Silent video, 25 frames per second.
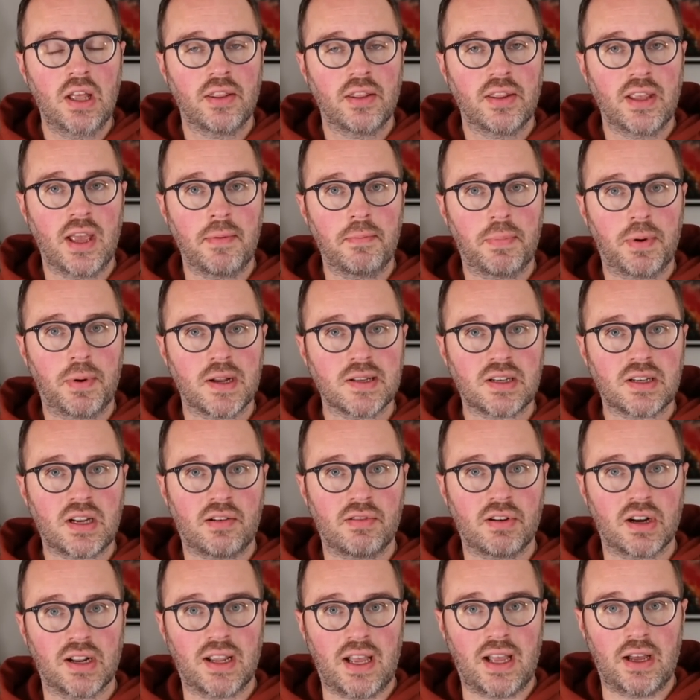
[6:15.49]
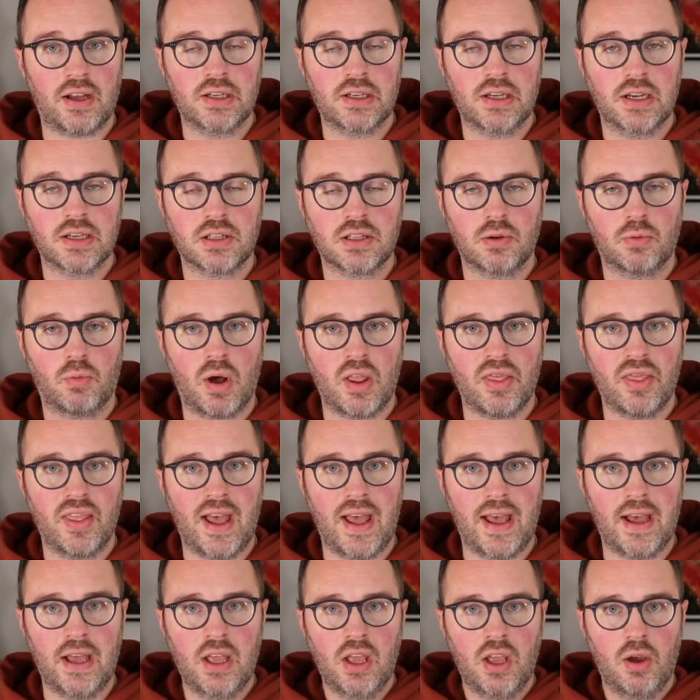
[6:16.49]
The M Plus current account is the one
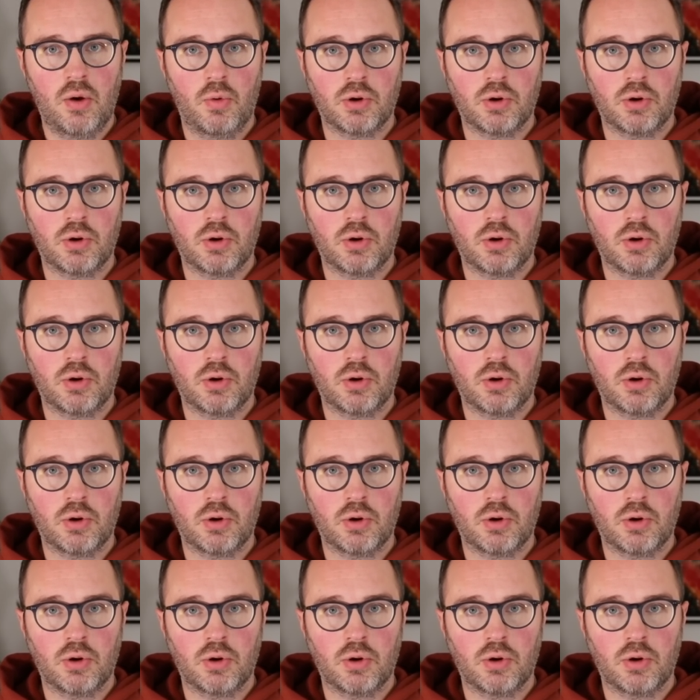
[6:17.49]
there,